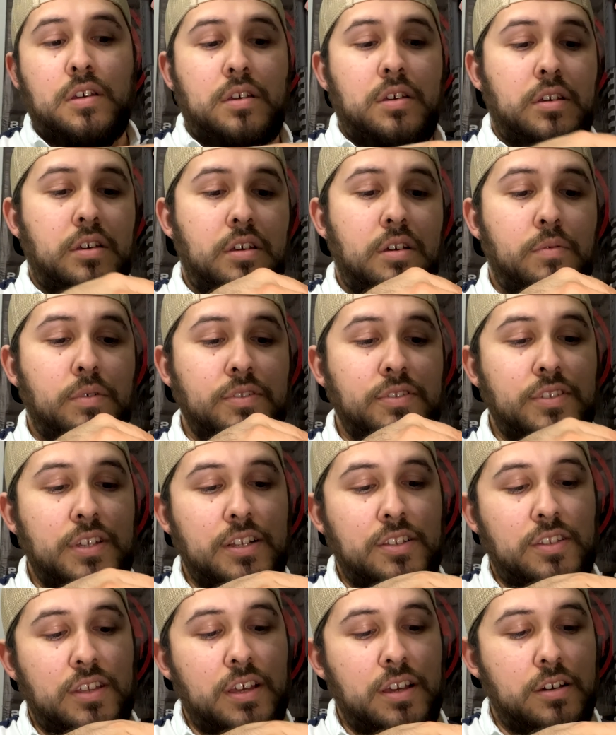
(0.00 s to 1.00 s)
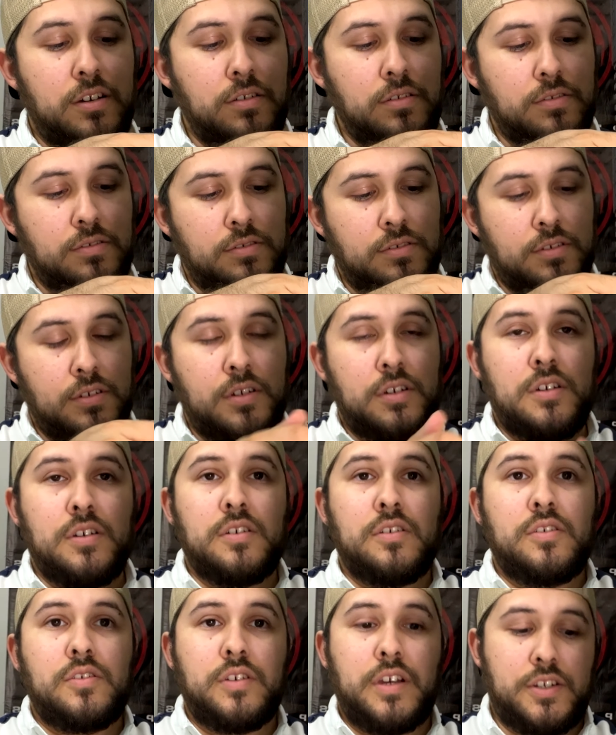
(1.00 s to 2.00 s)
And once that's out,
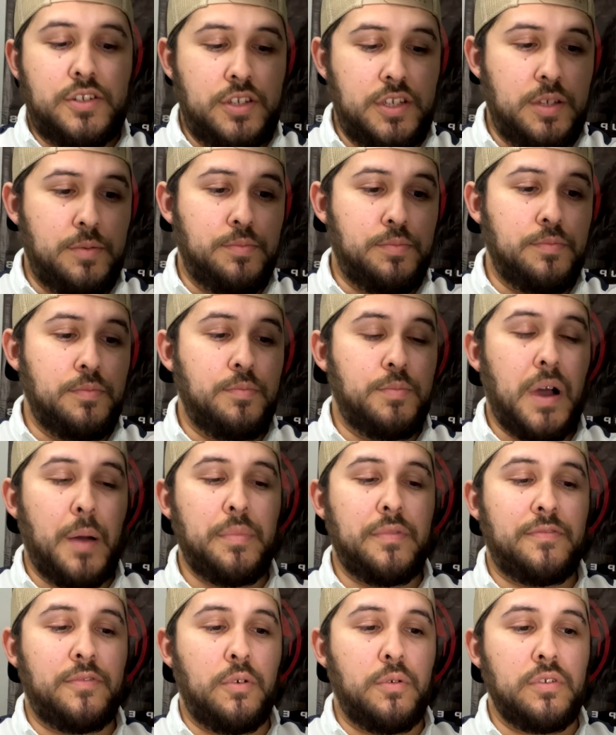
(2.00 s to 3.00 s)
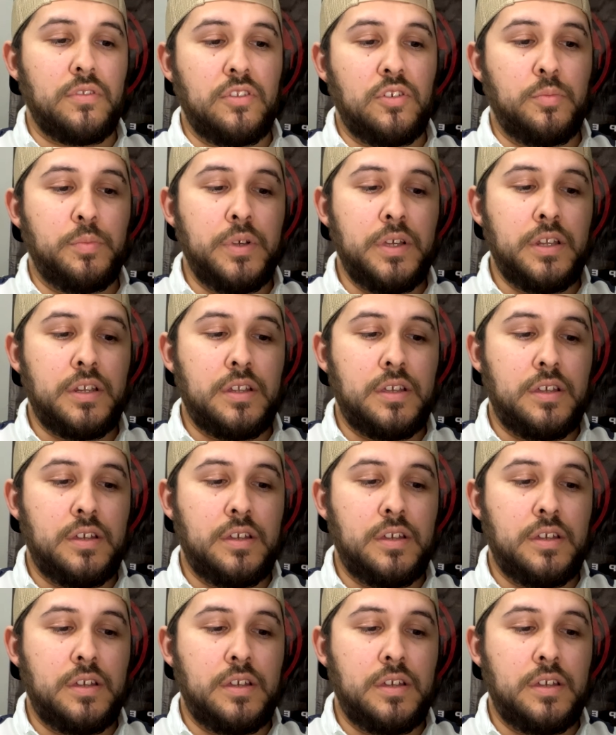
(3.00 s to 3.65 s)
you actually can pop it forward a little bit